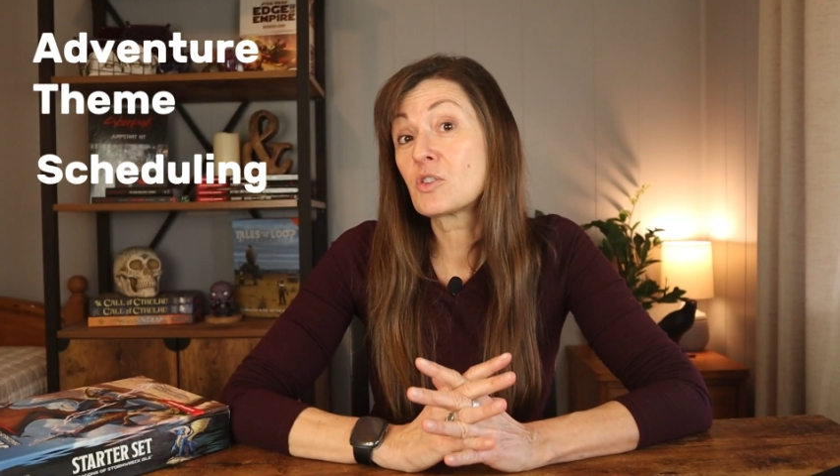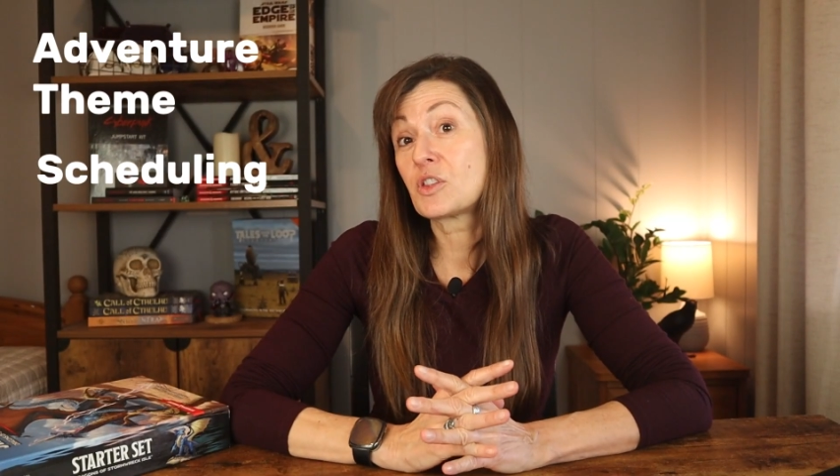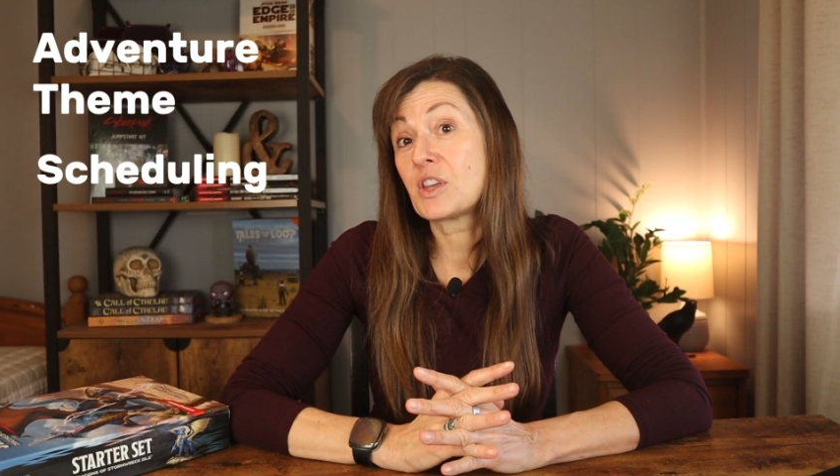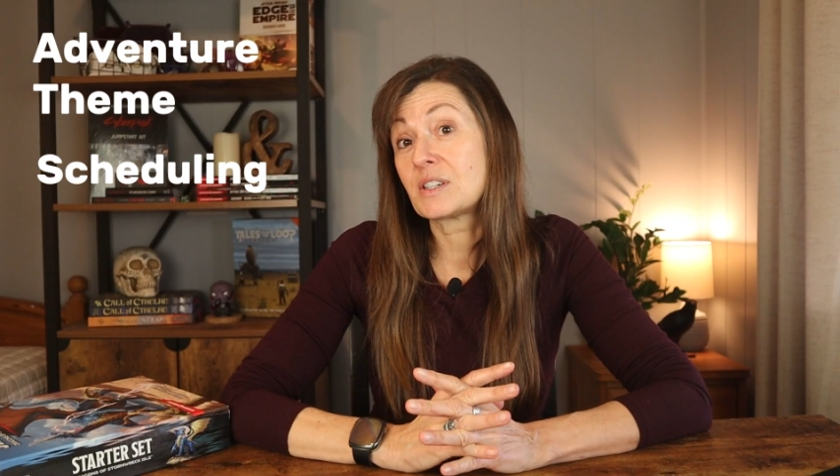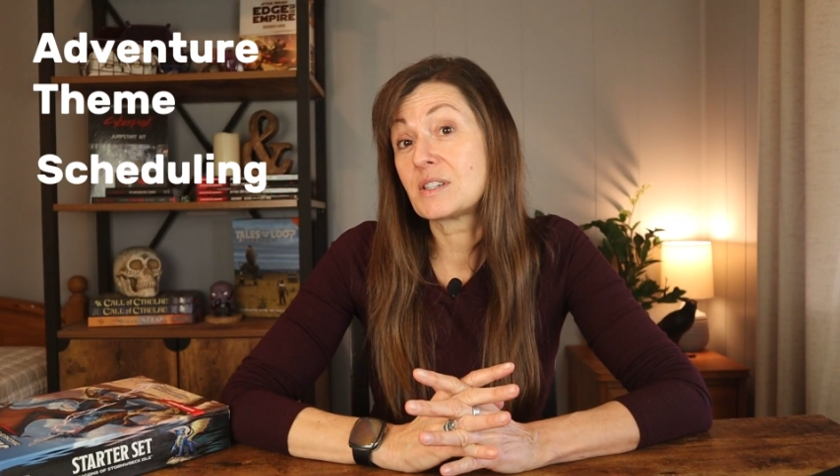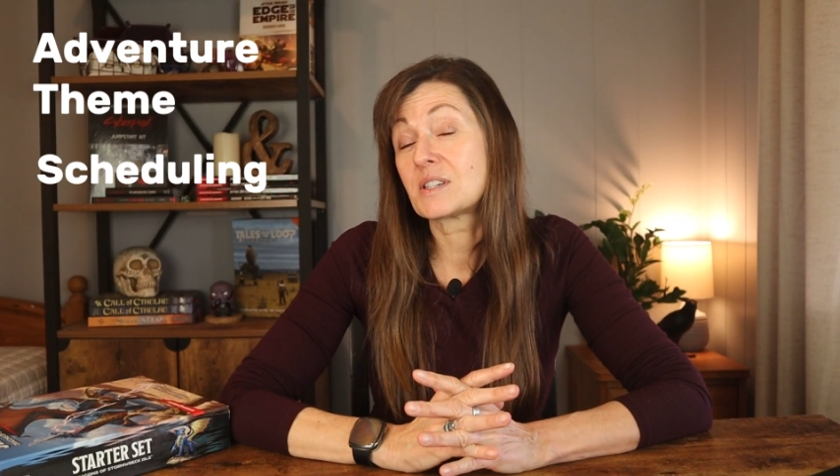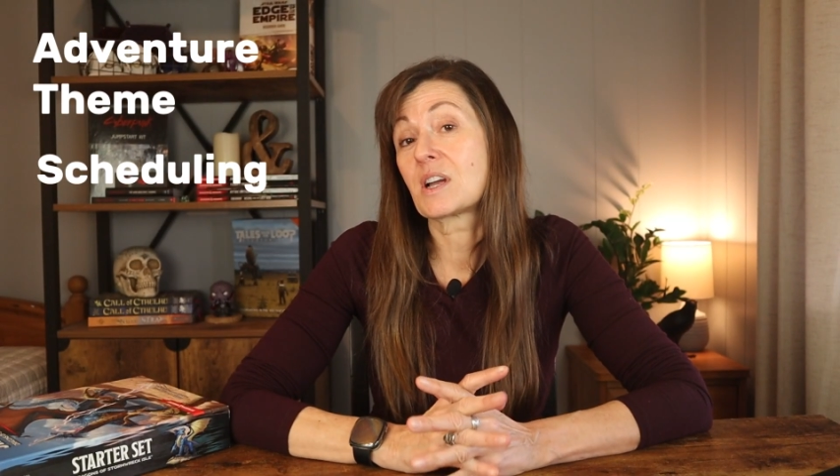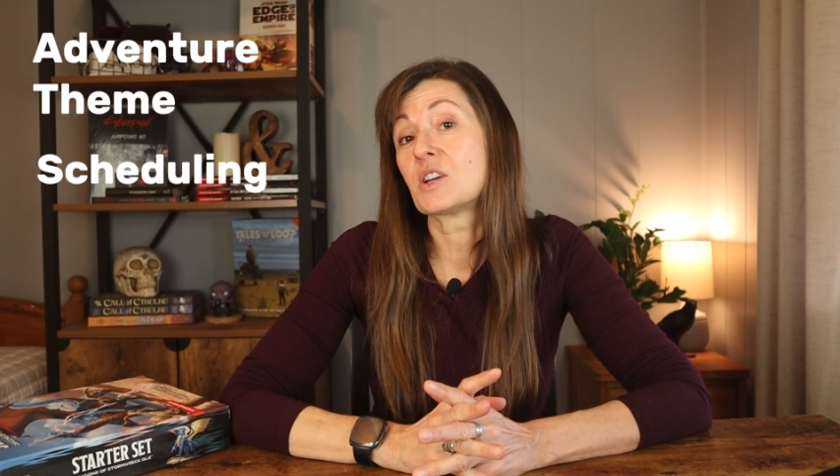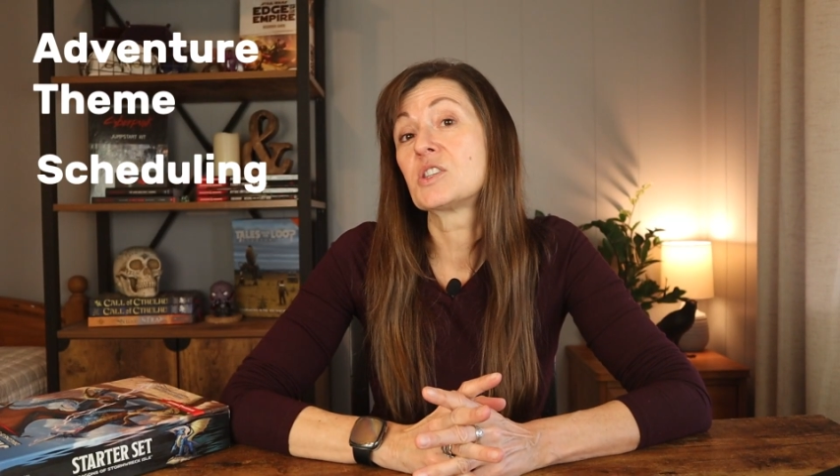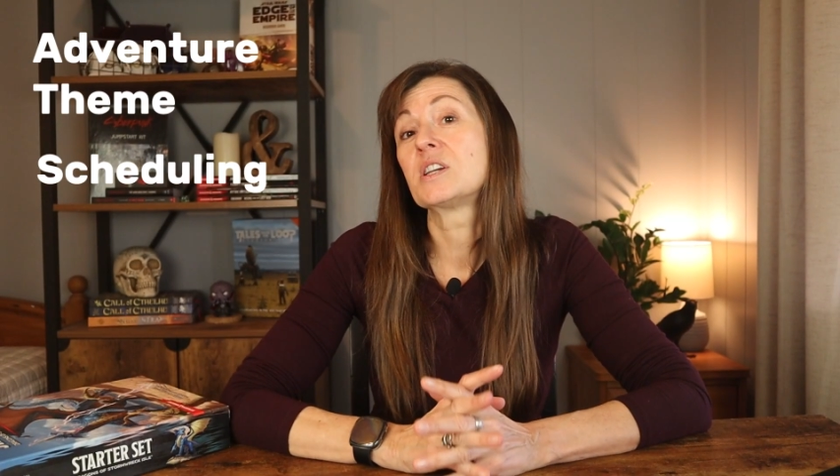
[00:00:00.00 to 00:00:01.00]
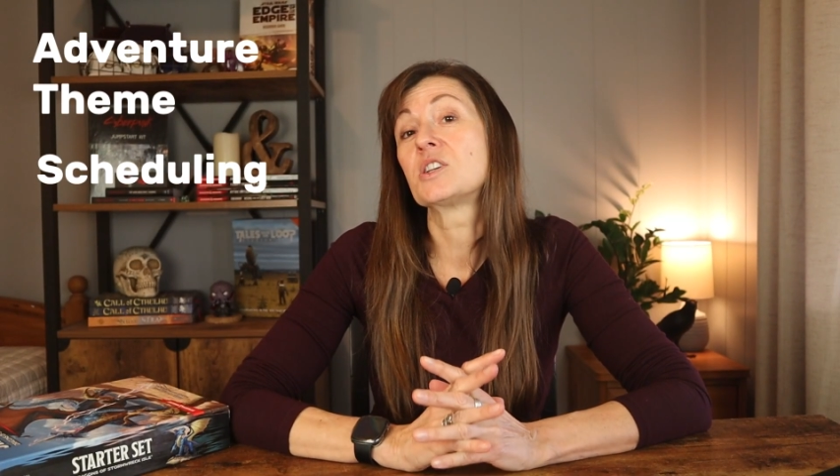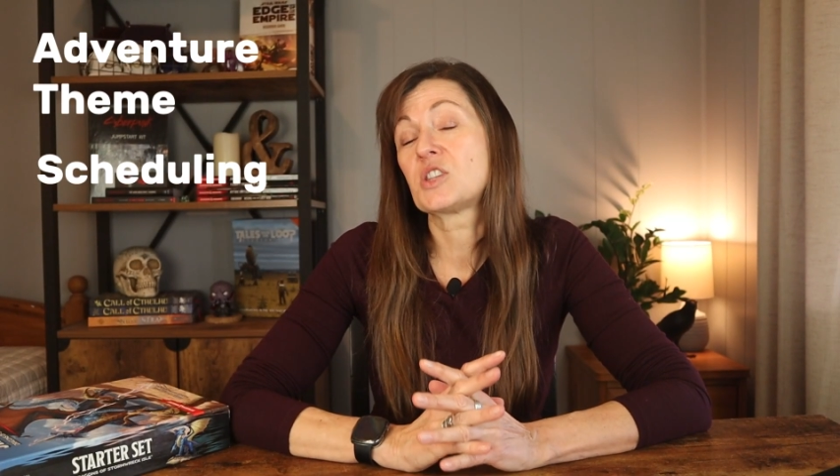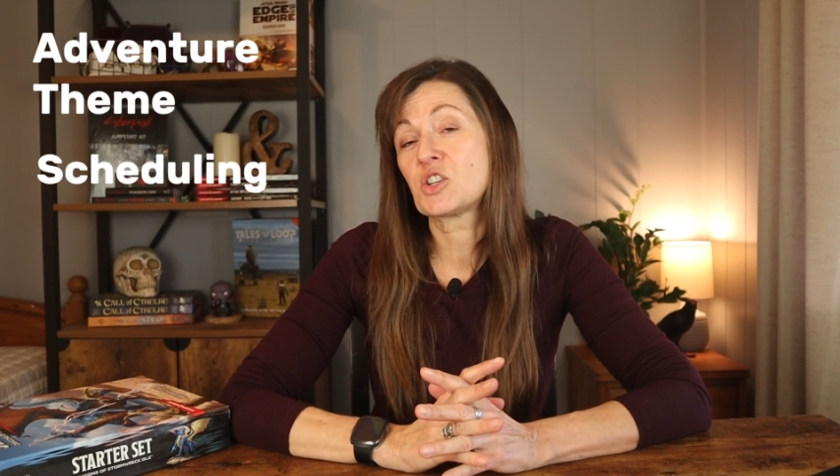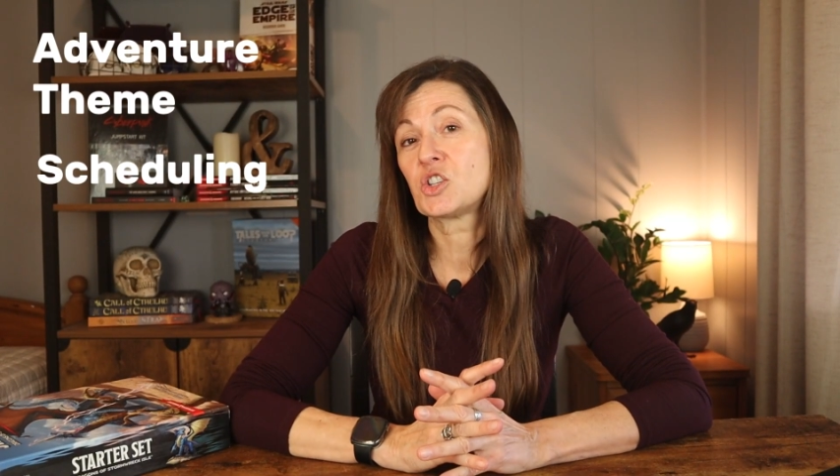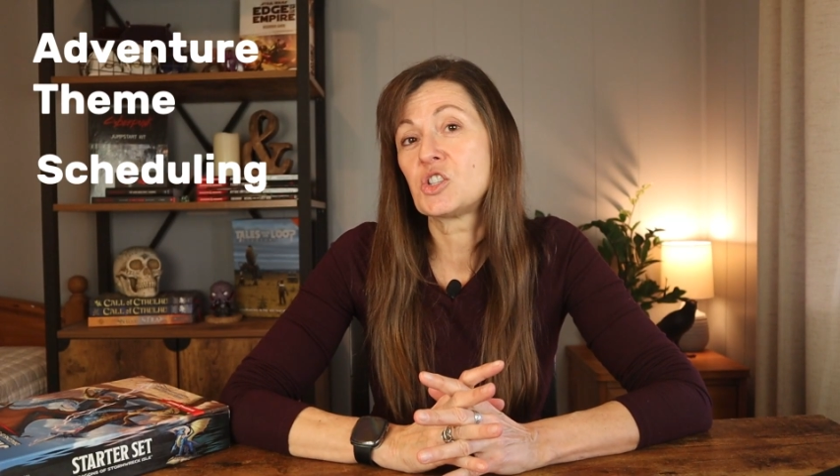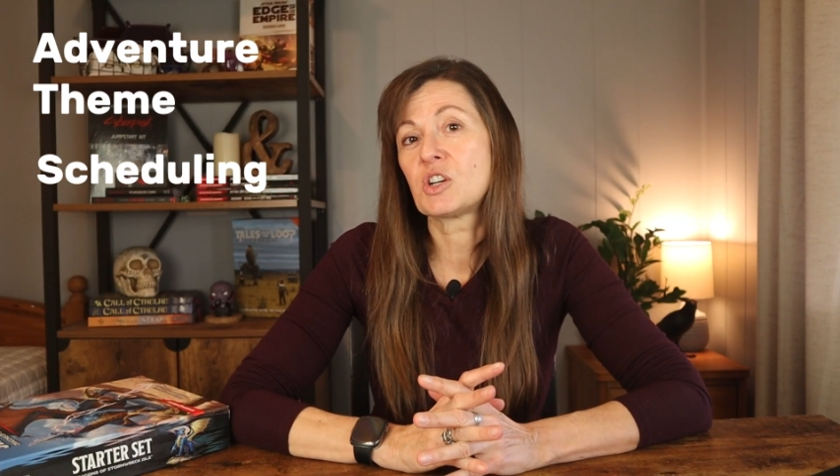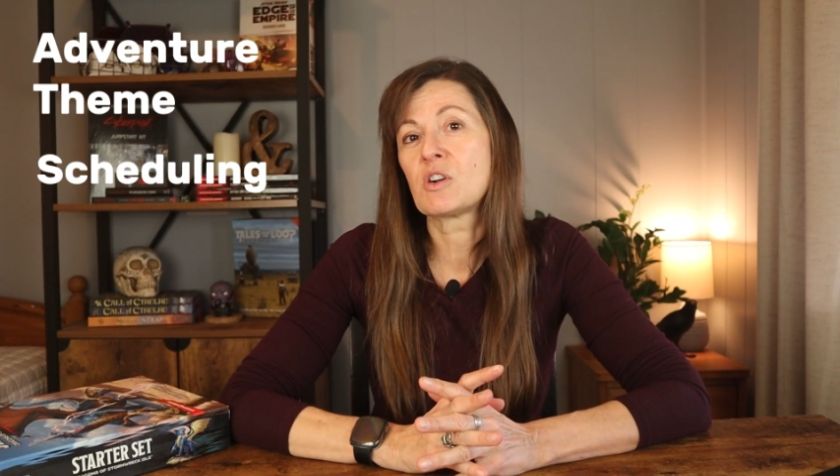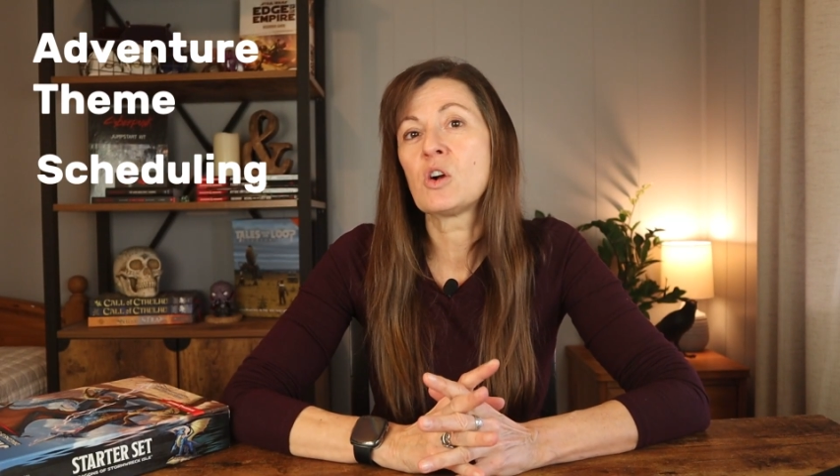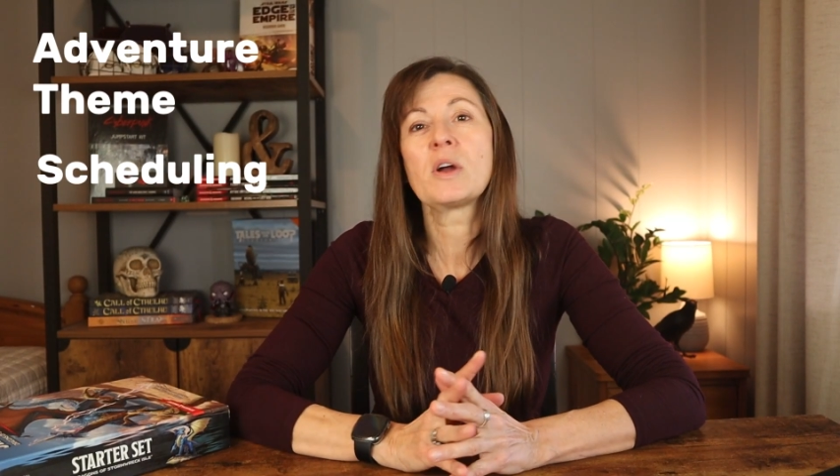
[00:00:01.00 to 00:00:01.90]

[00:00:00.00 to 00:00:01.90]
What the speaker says: good thing to discuss in a Session 0